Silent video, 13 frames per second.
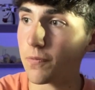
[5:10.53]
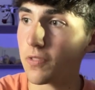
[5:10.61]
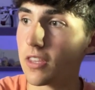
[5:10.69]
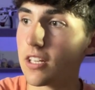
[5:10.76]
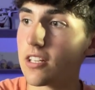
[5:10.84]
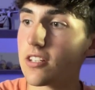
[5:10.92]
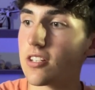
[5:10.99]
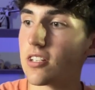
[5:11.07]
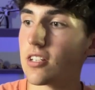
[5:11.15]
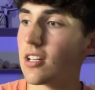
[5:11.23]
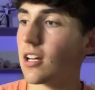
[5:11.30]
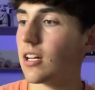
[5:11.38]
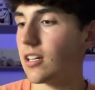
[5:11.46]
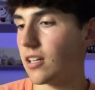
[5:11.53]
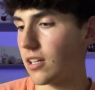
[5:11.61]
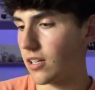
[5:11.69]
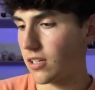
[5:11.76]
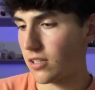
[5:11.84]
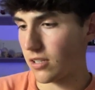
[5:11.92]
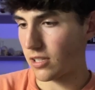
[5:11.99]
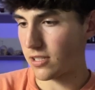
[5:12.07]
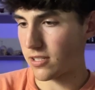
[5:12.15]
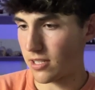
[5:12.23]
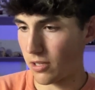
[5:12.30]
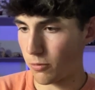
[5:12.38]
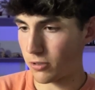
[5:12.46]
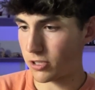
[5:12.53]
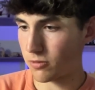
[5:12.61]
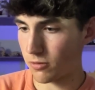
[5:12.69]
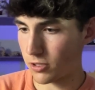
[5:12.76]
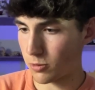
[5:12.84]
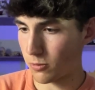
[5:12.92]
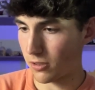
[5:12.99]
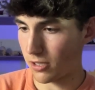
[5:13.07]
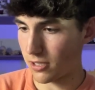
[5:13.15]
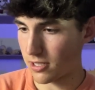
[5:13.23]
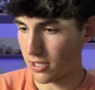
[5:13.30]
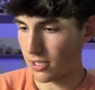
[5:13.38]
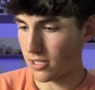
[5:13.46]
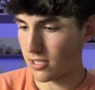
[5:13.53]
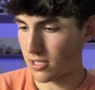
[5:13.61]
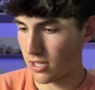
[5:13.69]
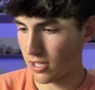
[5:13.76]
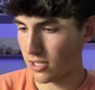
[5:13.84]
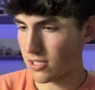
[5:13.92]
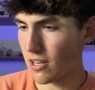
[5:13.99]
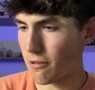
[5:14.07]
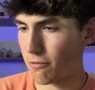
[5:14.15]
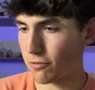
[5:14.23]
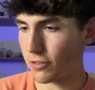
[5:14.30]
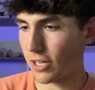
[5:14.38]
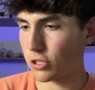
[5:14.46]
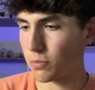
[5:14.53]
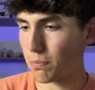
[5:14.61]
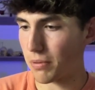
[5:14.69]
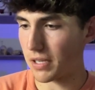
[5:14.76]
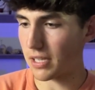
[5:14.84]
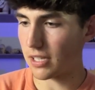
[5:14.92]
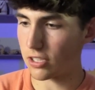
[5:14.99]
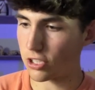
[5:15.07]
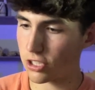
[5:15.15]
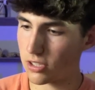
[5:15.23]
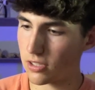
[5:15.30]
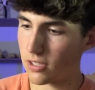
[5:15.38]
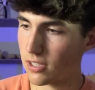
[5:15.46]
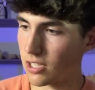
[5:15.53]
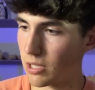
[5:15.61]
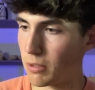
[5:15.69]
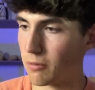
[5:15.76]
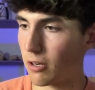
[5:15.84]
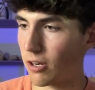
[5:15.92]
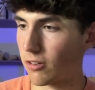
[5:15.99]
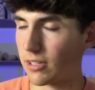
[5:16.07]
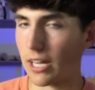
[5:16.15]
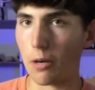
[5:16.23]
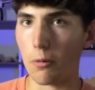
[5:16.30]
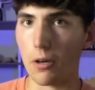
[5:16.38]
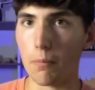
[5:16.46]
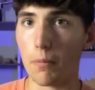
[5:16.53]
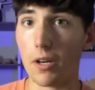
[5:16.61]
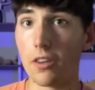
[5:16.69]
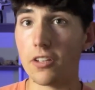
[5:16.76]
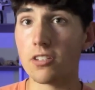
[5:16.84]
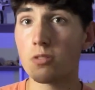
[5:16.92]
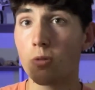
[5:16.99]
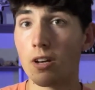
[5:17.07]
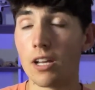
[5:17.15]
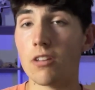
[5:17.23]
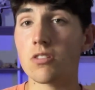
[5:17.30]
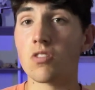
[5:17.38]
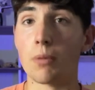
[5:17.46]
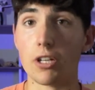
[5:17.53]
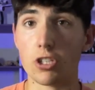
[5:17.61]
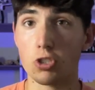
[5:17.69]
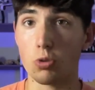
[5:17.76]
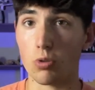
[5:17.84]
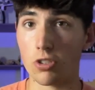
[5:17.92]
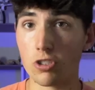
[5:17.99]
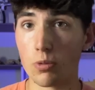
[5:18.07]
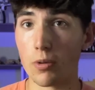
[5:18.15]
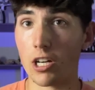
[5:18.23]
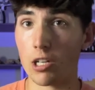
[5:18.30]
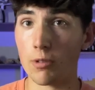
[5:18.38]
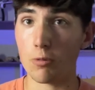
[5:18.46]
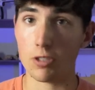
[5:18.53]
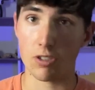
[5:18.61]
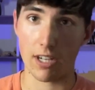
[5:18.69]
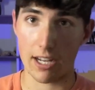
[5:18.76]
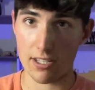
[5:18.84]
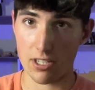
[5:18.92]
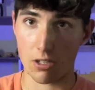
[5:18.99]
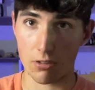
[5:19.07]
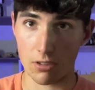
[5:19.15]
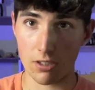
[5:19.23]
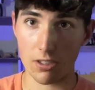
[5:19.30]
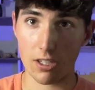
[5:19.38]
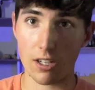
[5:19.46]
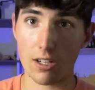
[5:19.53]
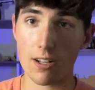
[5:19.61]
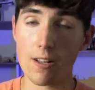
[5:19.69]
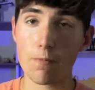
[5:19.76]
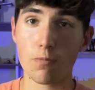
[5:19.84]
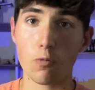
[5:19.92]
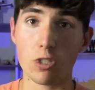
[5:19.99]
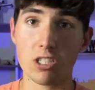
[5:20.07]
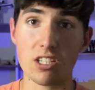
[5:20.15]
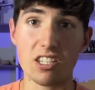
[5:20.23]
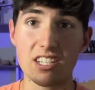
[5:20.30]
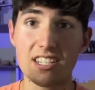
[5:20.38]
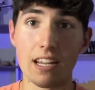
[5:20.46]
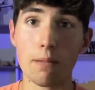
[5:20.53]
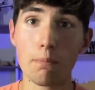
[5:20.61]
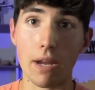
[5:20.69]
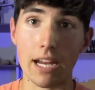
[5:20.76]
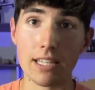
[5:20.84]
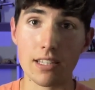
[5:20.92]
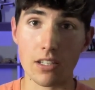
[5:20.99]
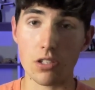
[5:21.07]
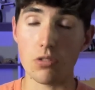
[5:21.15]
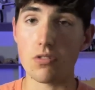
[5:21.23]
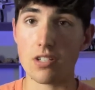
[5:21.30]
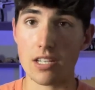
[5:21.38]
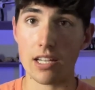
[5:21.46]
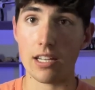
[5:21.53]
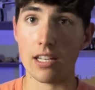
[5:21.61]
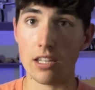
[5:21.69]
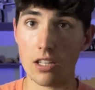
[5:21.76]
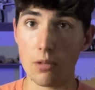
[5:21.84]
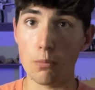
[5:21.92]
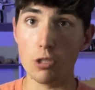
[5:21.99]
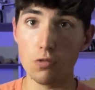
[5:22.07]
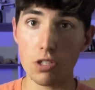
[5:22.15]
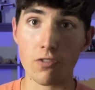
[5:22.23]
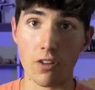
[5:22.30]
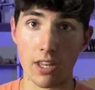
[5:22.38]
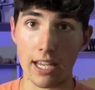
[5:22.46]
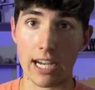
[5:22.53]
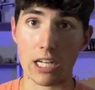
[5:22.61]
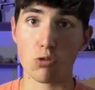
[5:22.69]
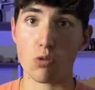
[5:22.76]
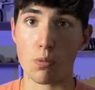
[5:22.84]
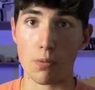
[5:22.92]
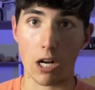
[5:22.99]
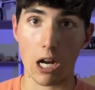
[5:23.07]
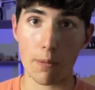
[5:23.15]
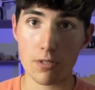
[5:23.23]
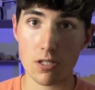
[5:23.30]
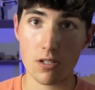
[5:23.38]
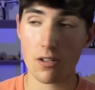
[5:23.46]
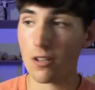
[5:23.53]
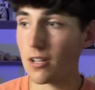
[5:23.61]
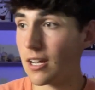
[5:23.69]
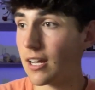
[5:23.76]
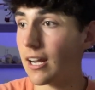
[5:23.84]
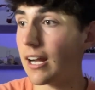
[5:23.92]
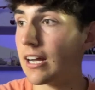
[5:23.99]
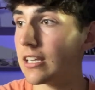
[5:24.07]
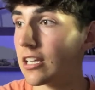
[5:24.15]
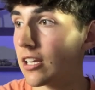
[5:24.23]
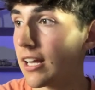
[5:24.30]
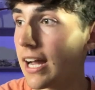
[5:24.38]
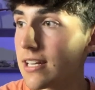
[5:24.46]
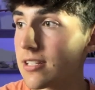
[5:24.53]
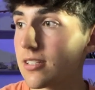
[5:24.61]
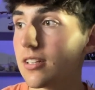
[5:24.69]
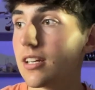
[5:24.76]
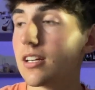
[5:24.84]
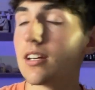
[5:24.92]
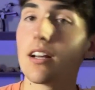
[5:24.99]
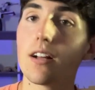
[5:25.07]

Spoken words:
This, let's see, which one is this? I think it's a French beige. Could be wrong on that one, but this one I used for my Shore Trooper helmet, which you guys saw earlier, which is the same paint they used in the movie for the actual props. And then lastly,